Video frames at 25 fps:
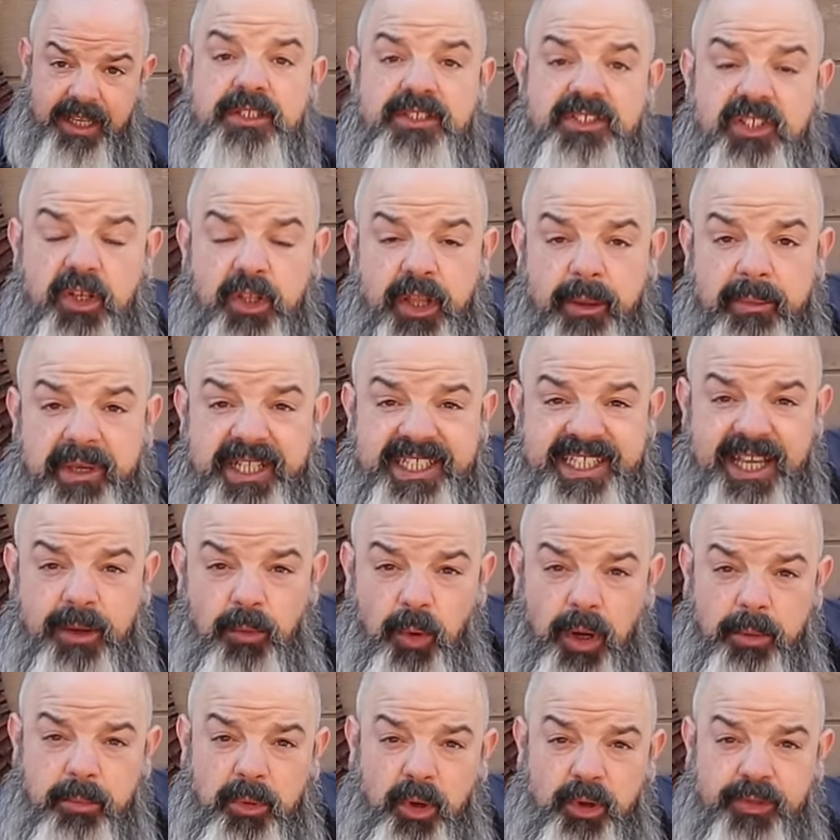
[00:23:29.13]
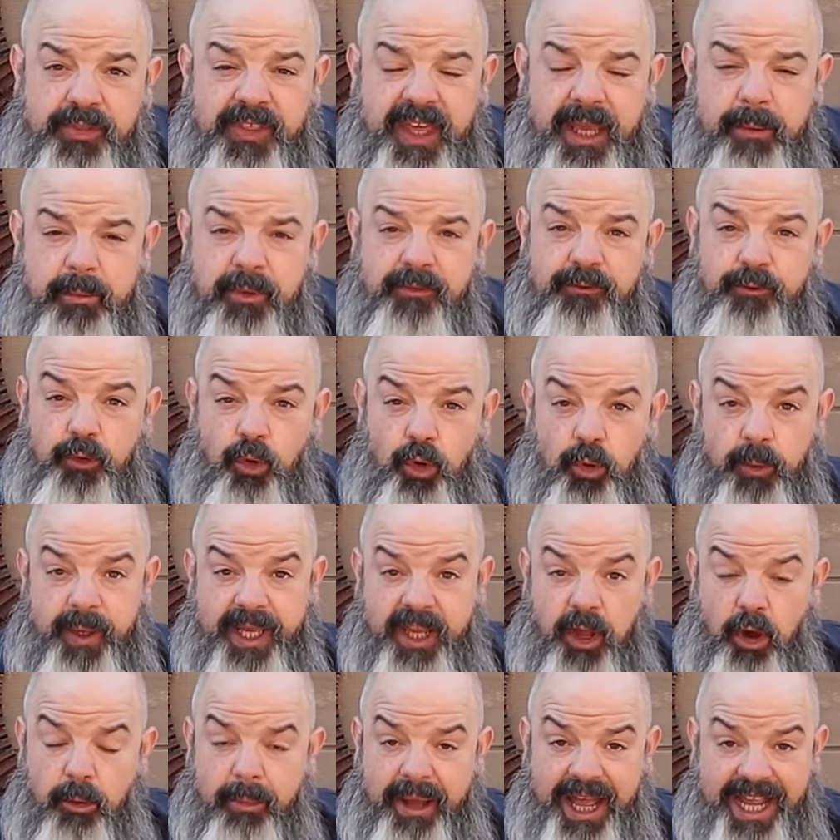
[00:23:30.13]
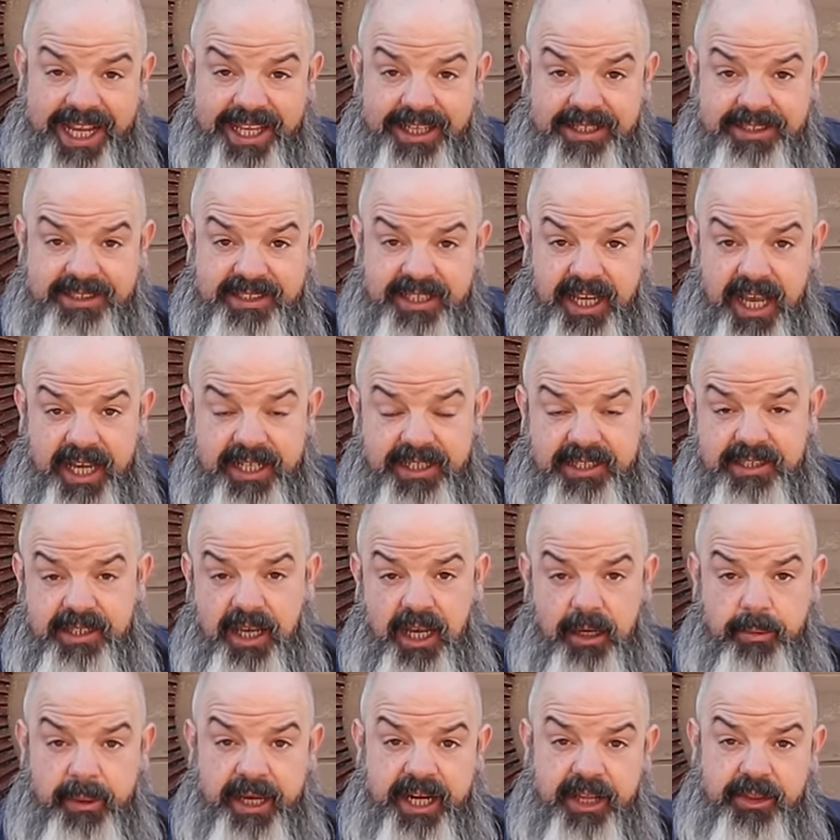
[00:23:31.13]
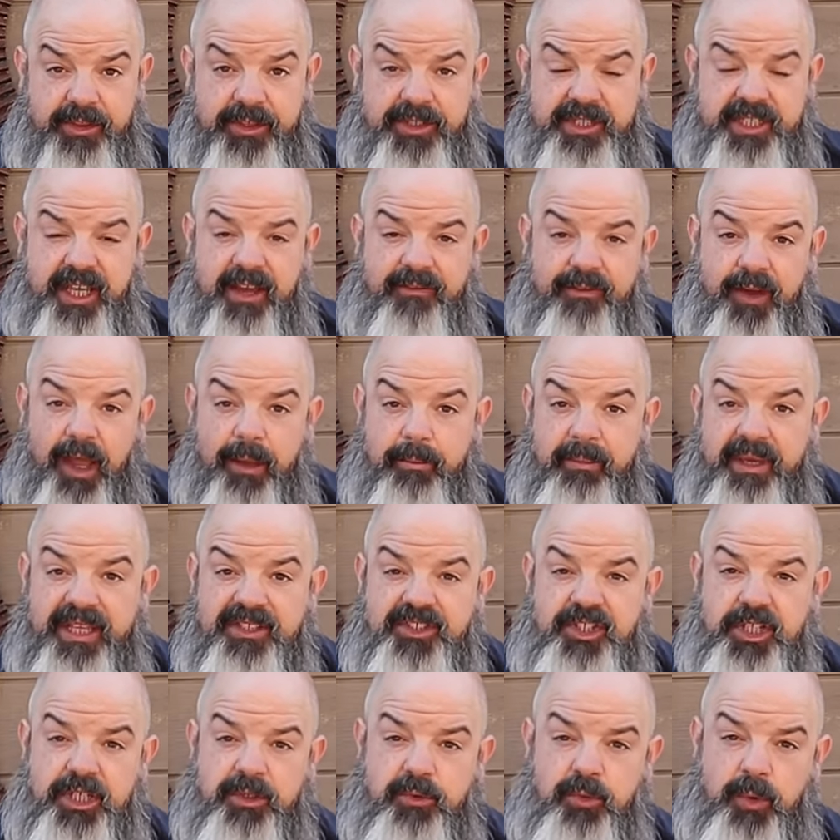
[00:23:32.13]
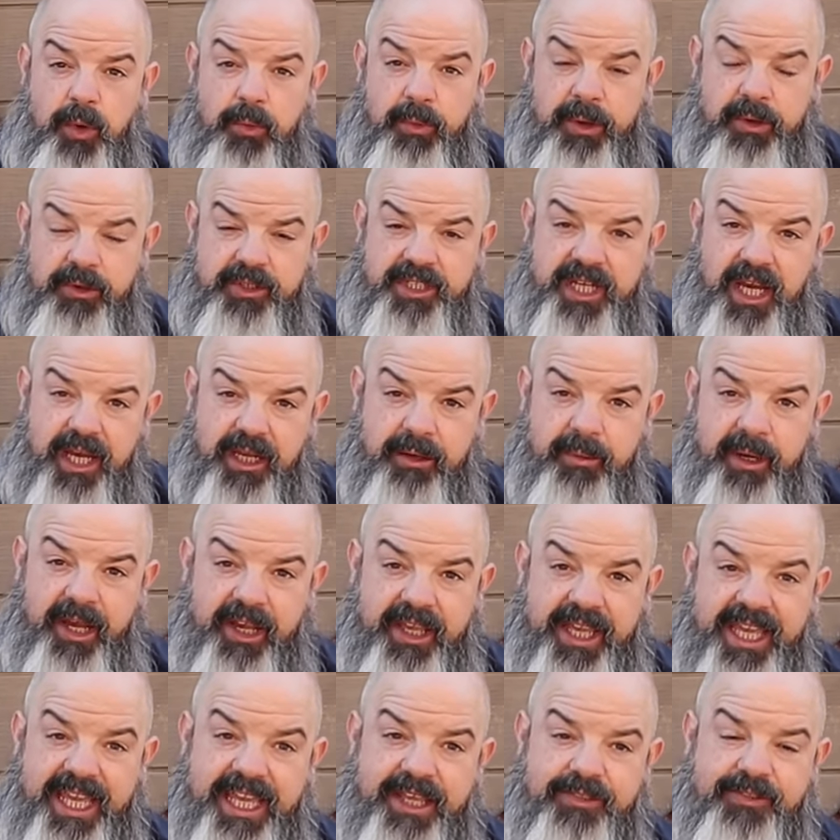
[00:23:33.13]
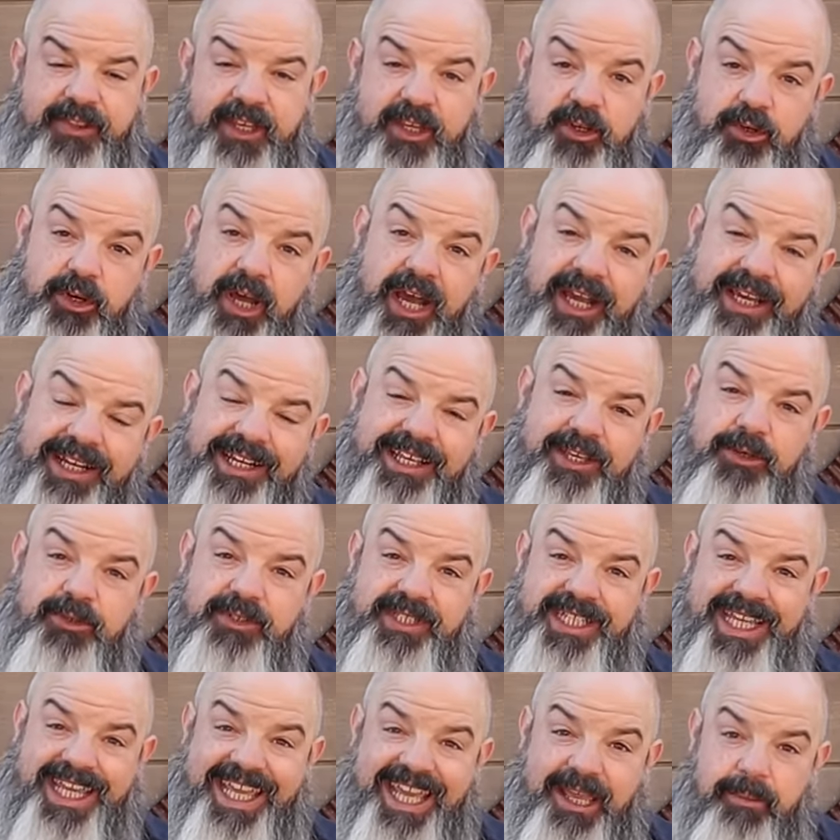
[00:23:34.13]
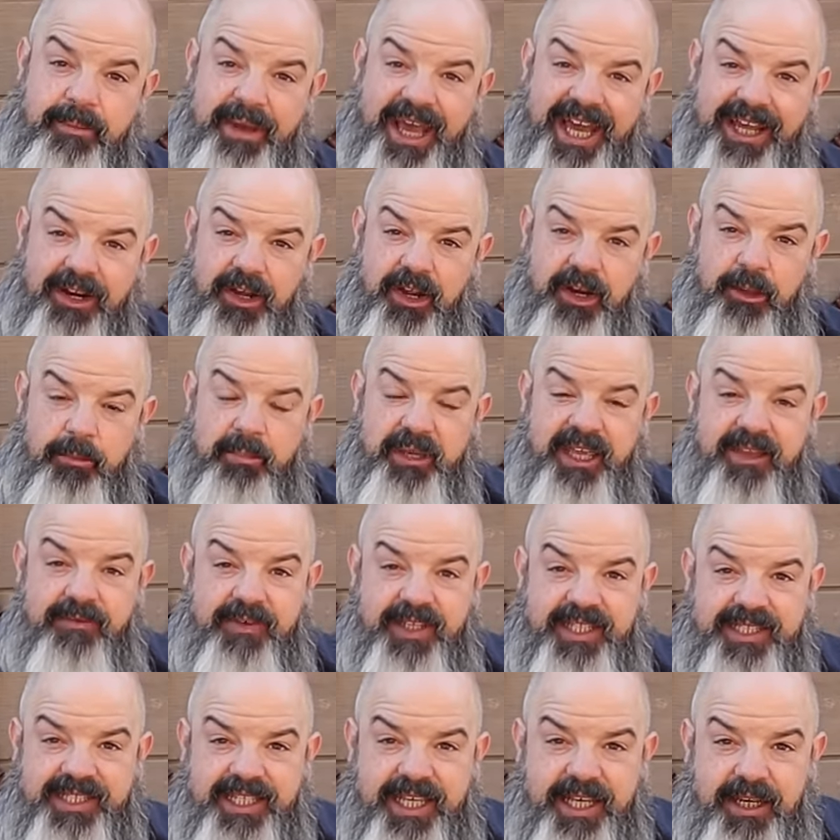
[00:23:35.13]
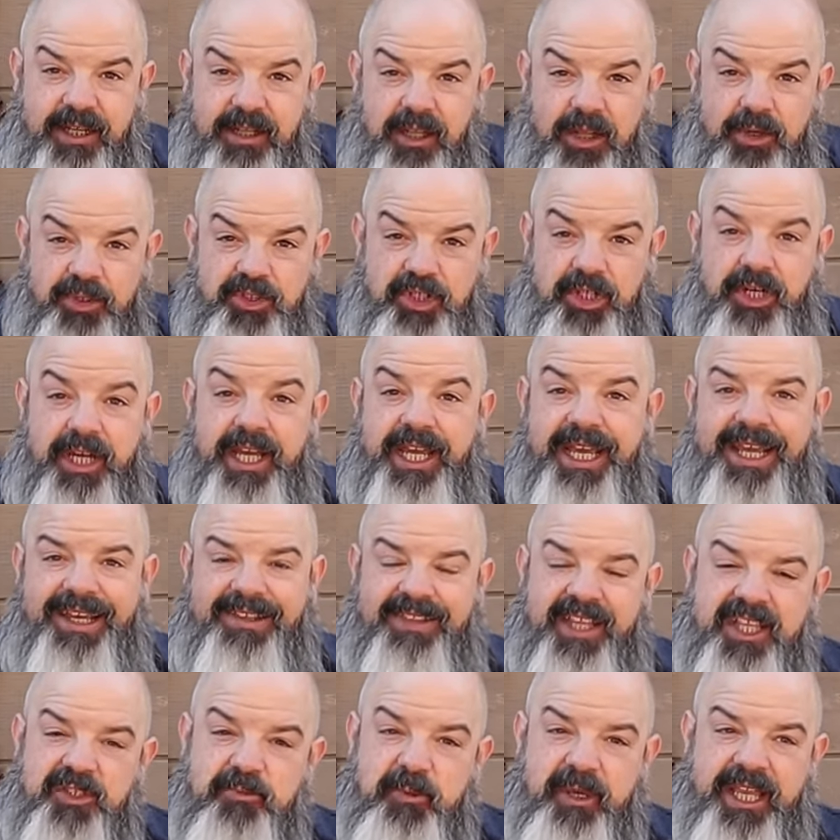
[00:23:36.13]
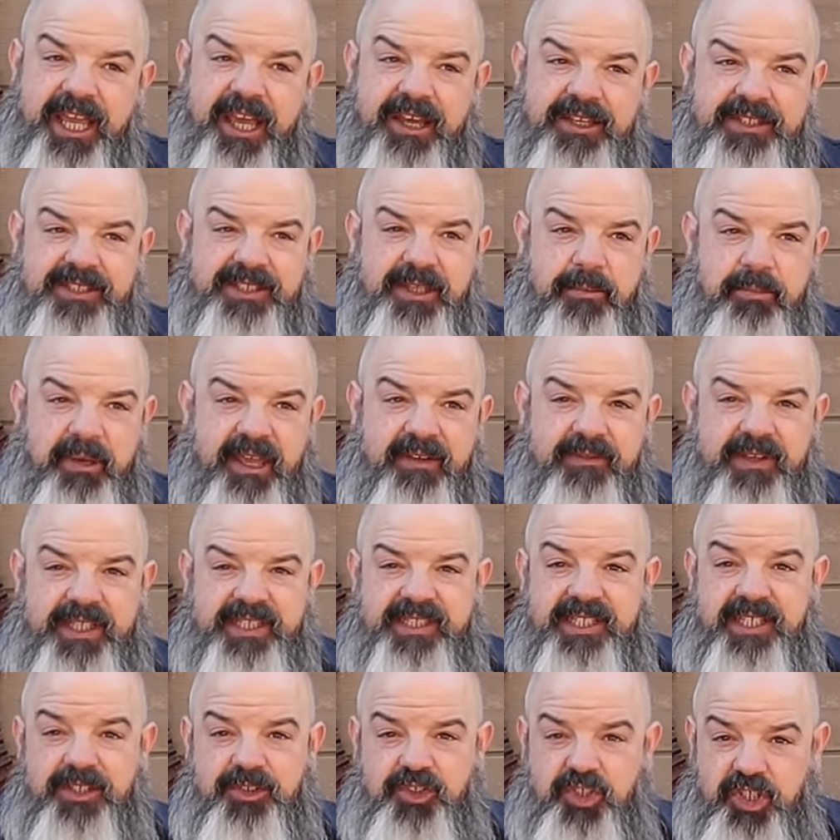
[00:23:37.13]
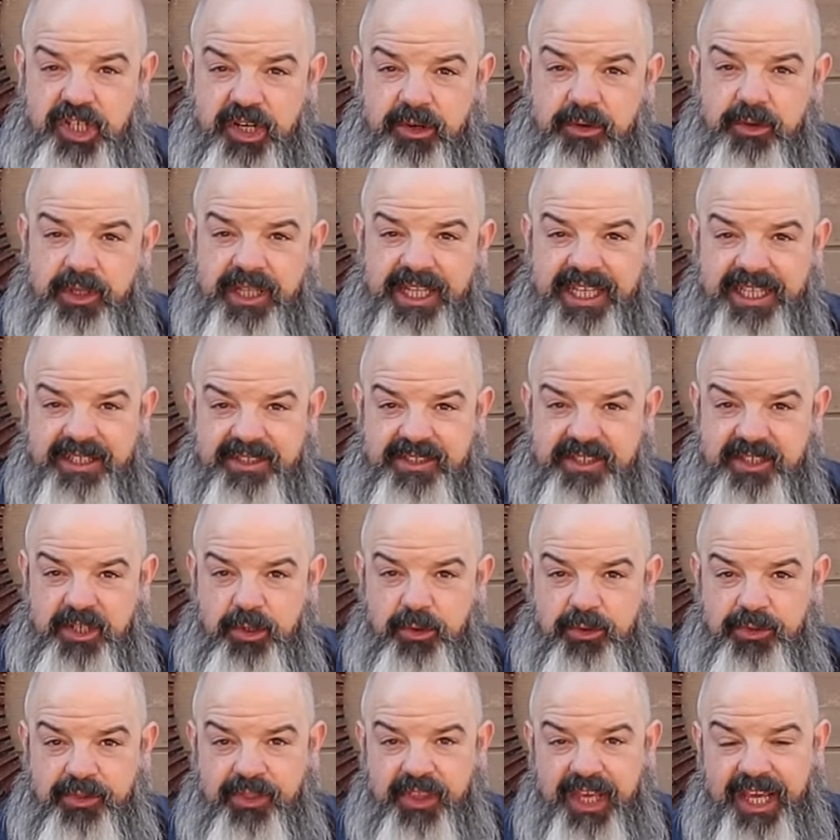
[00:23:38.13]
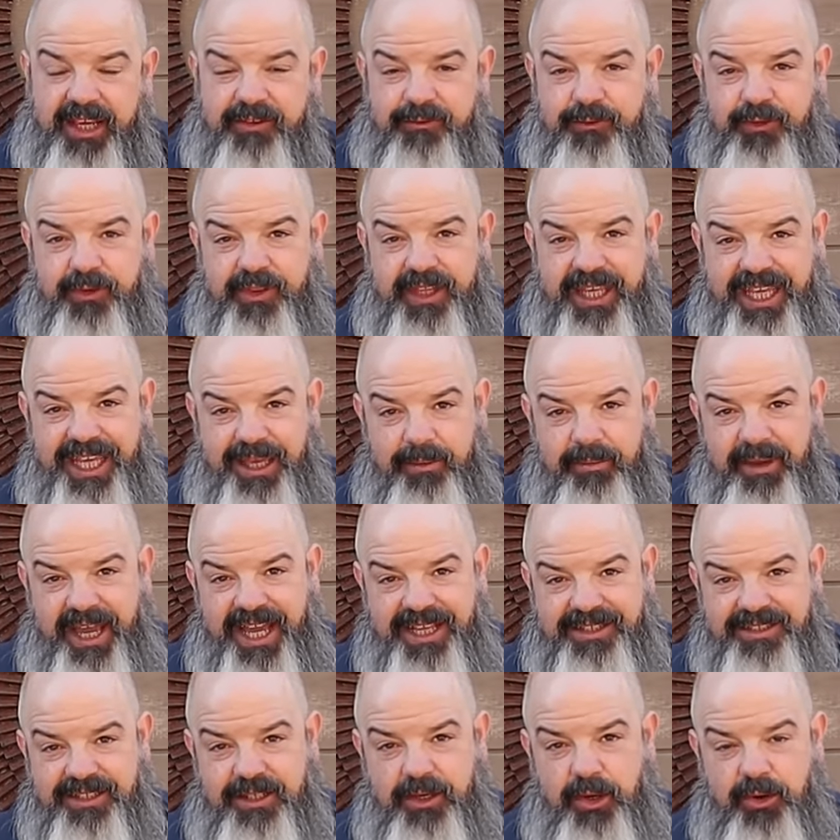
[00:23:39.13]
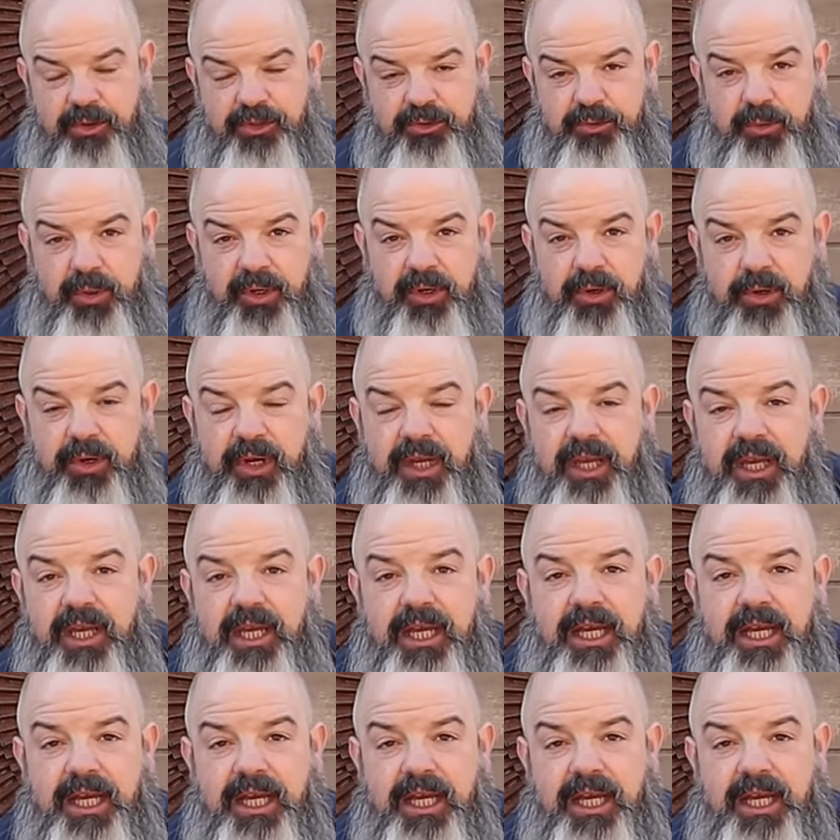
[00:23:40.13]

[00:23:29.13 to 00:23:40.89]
So let me say one more thing before we go back inside to talk about other stuff. I mentioned when we were talking about heat that you're not going to use a heat mat on a PVC enclosure, and that's because the PVC generally is too thick for the heat mat to go through.